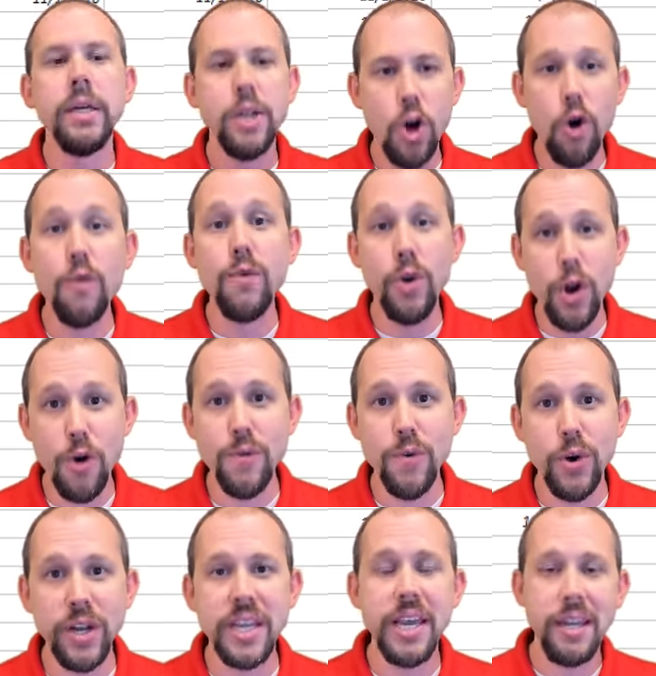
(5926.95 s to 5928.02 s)
over and
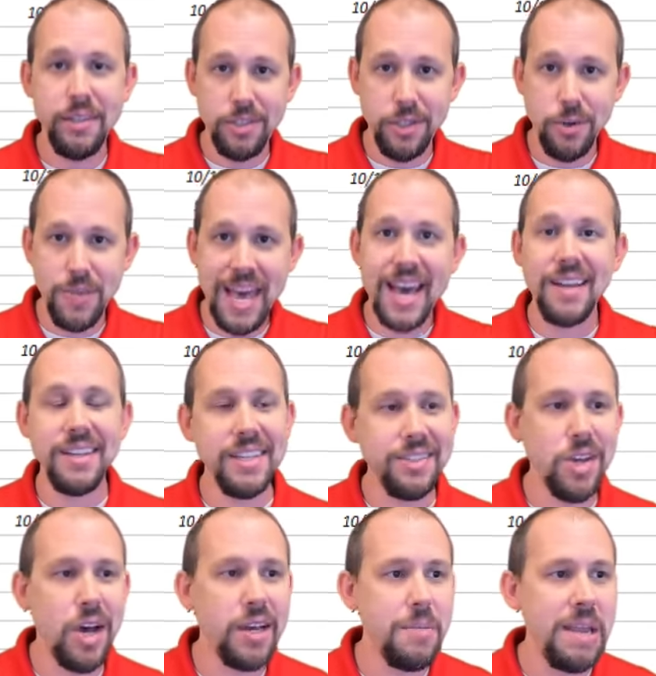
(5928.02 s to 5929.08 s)
over again. So that is
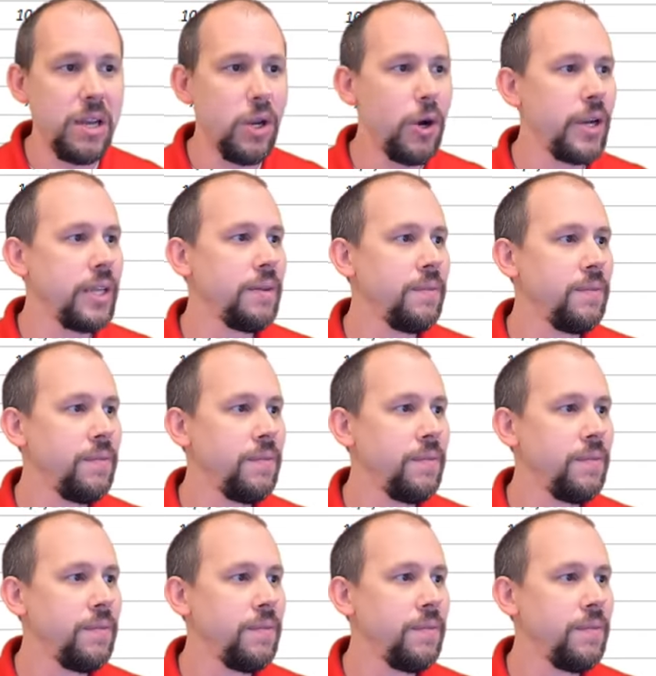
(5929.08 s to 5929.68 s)
on demand learning.